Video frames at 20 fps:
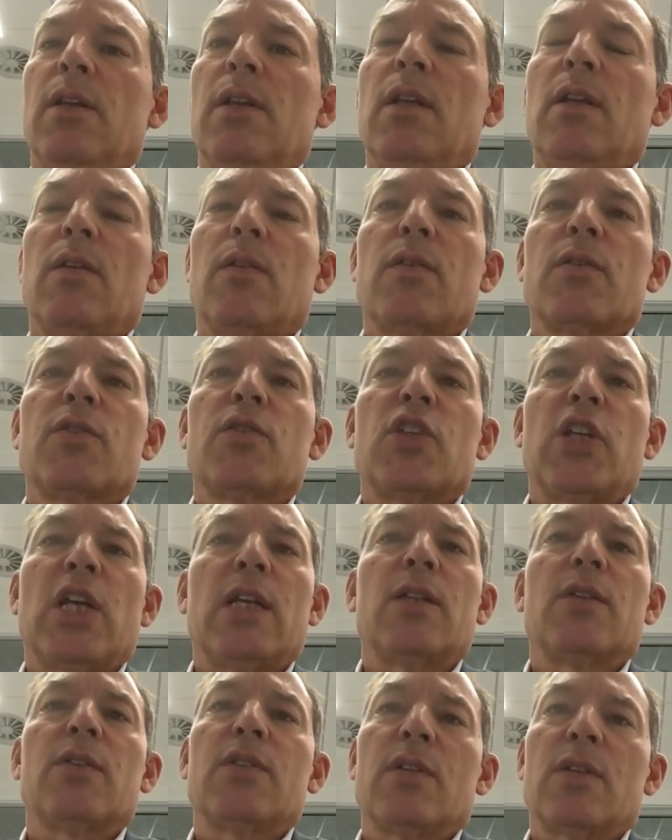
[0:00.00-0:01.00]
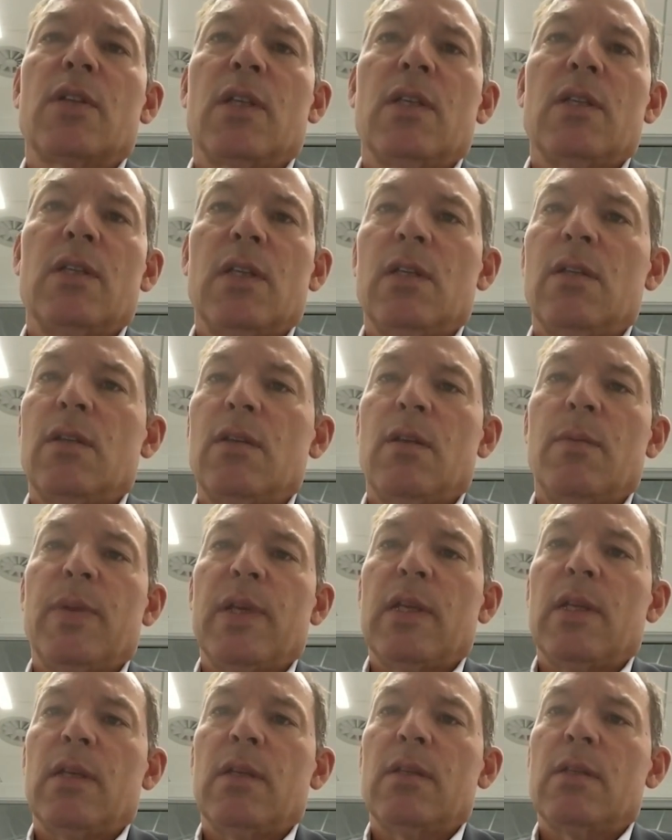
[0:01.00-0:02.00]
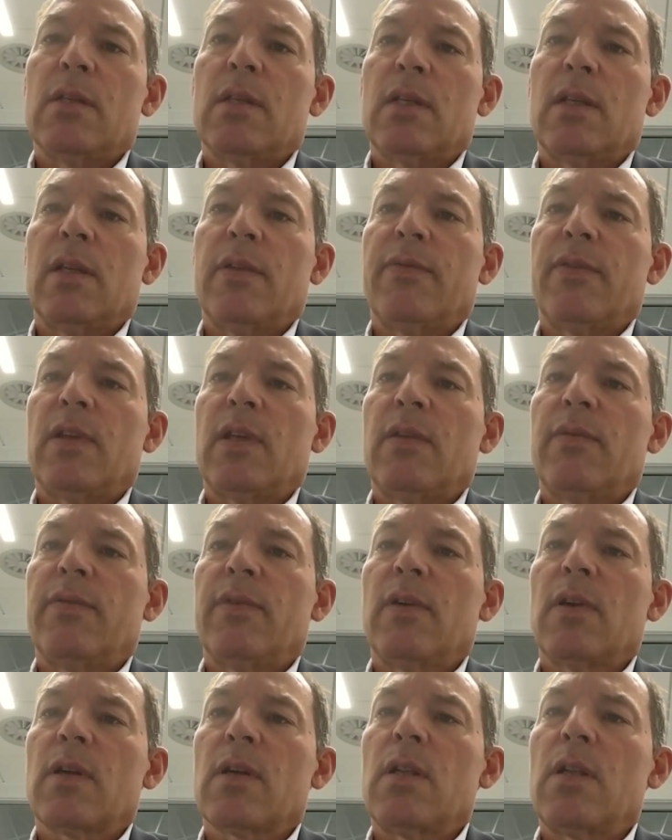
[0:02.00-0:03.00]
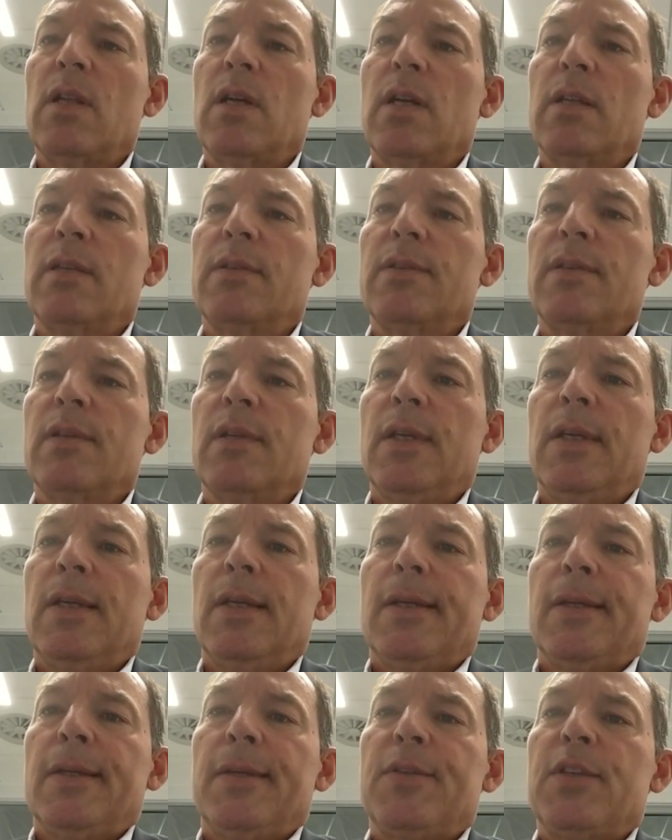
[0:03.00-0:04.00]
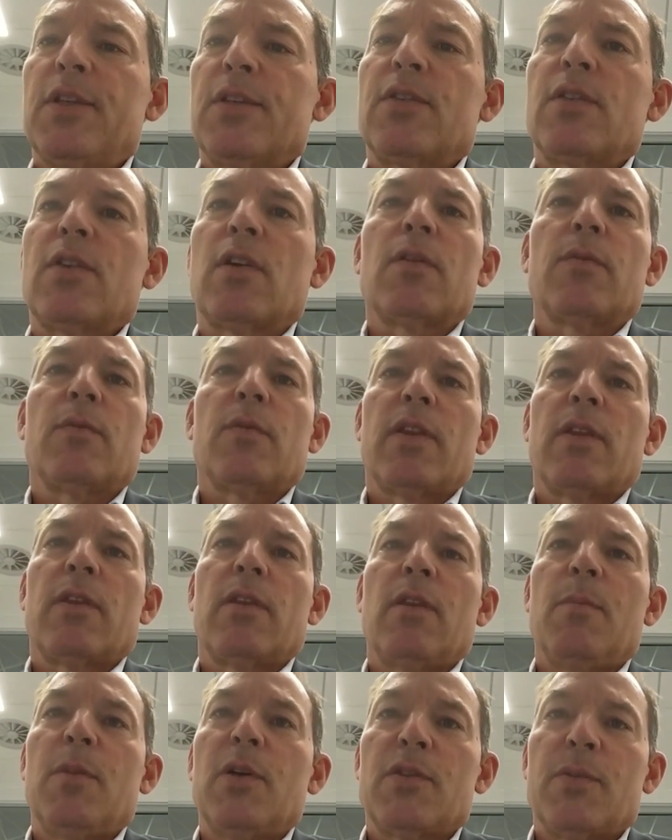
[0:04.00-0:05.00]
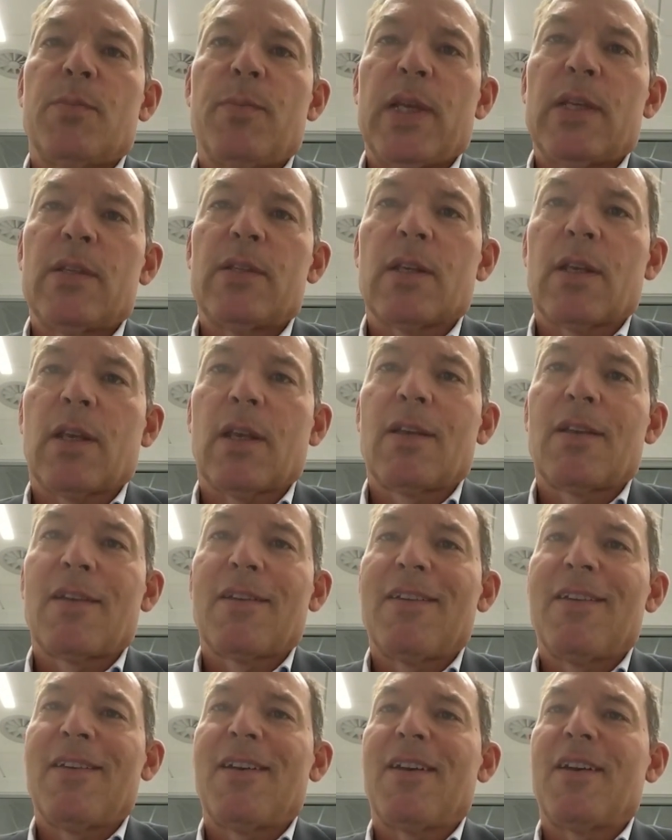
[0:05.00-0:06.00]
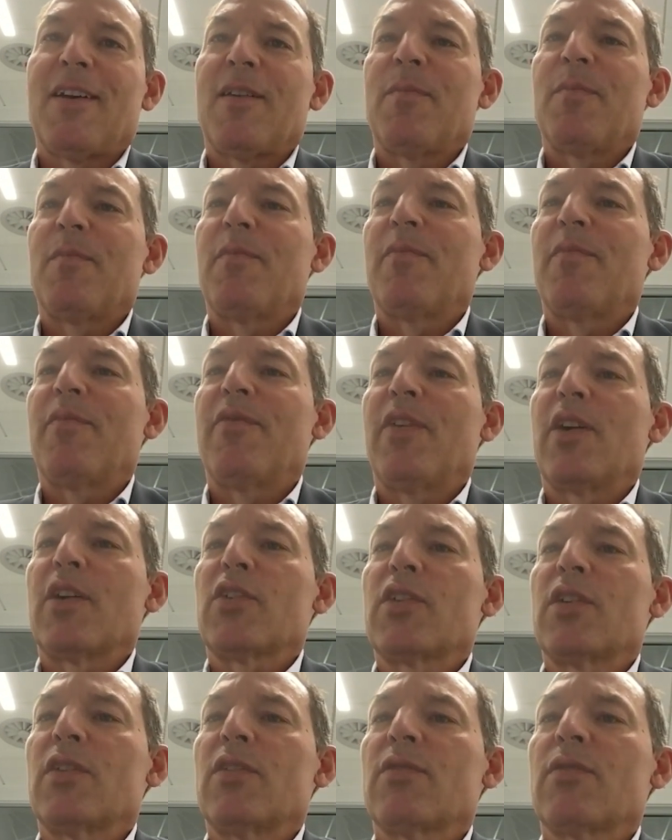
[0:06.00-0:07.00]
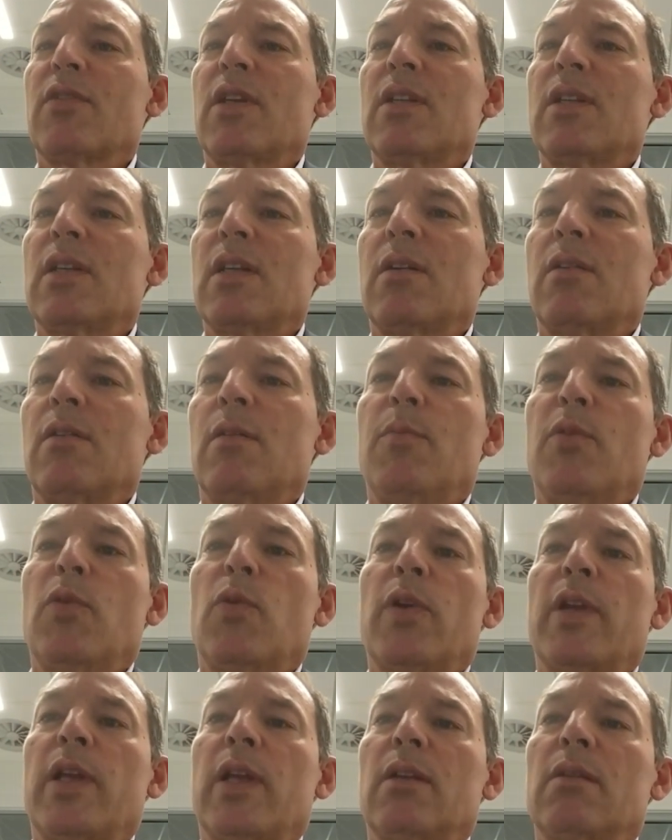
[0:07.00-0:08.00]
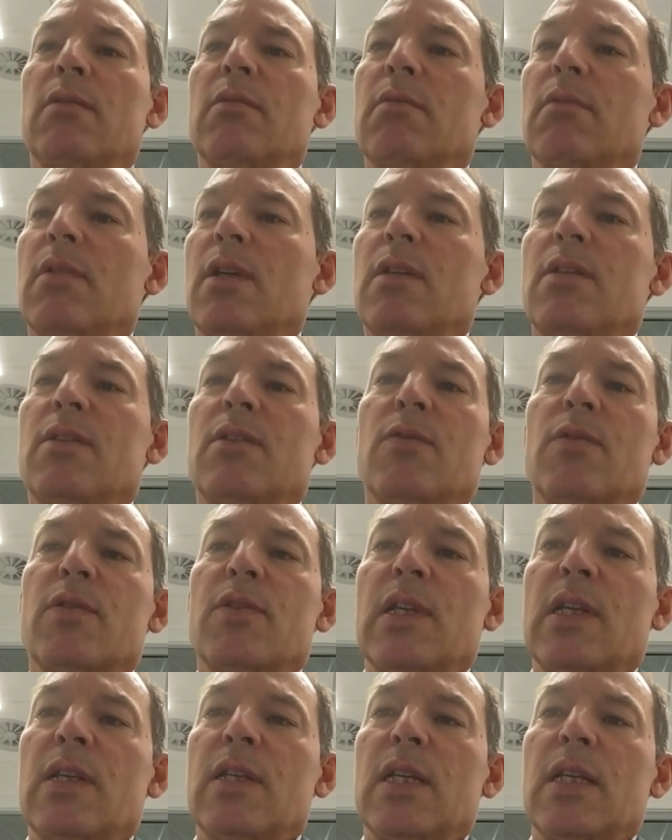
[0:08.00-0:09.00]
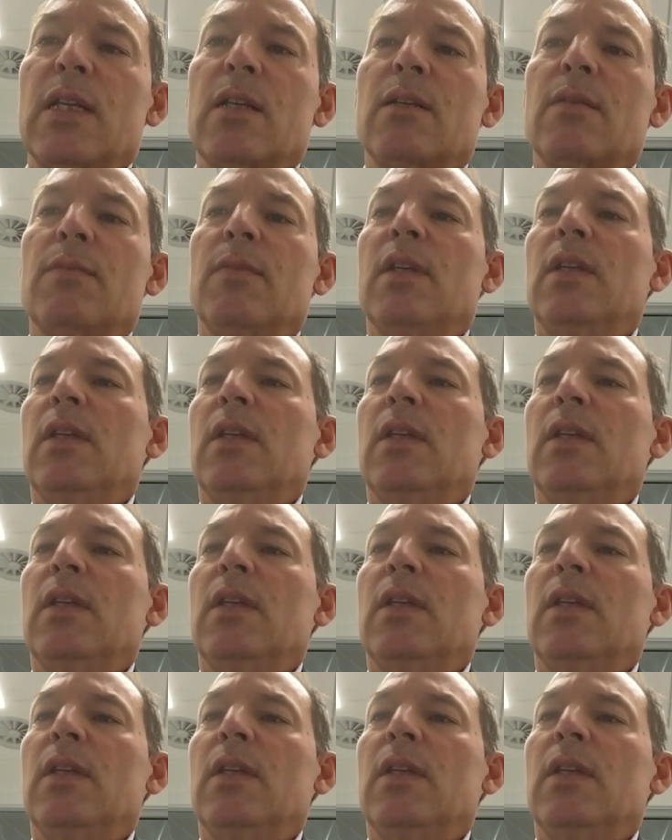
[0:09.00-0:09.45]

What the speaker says: you know, those challenges continue to be significant for our clients. Just start with the most basic functions, right? Data onboarding, right? Sourcing data